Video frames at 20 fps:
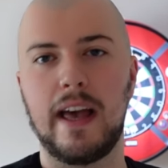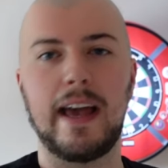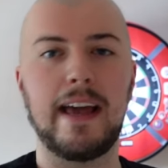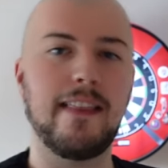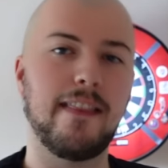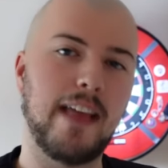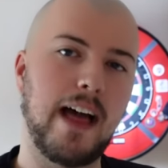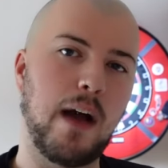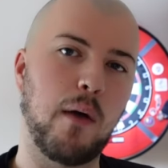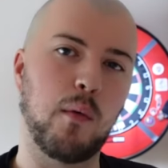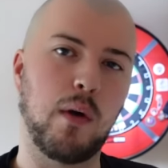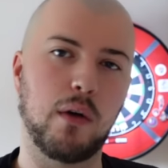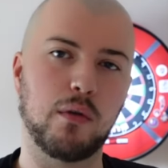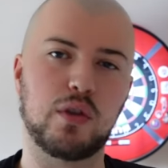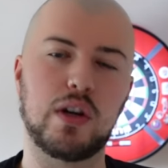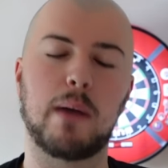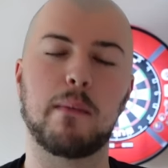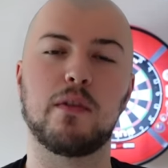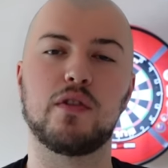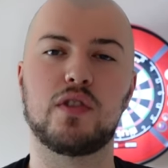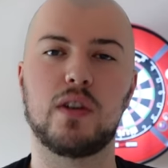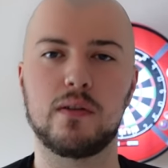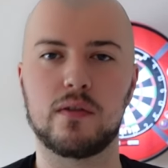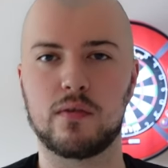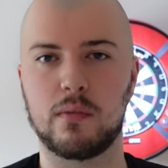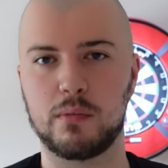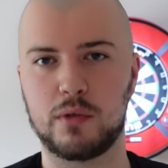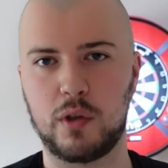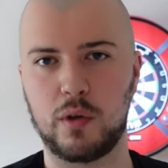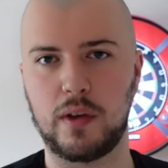in that World Championships
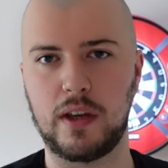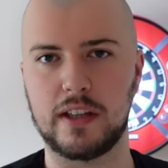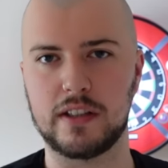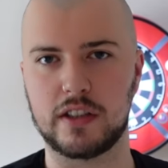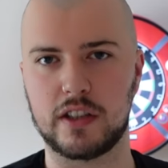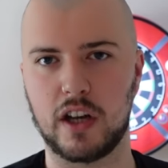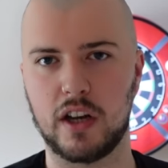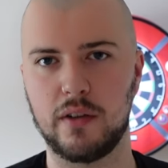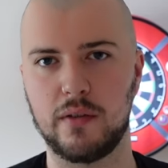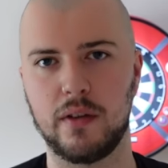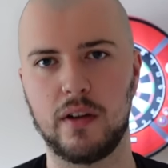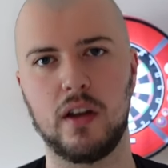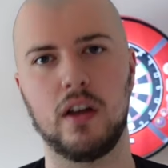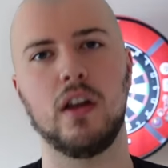from 2 years ago.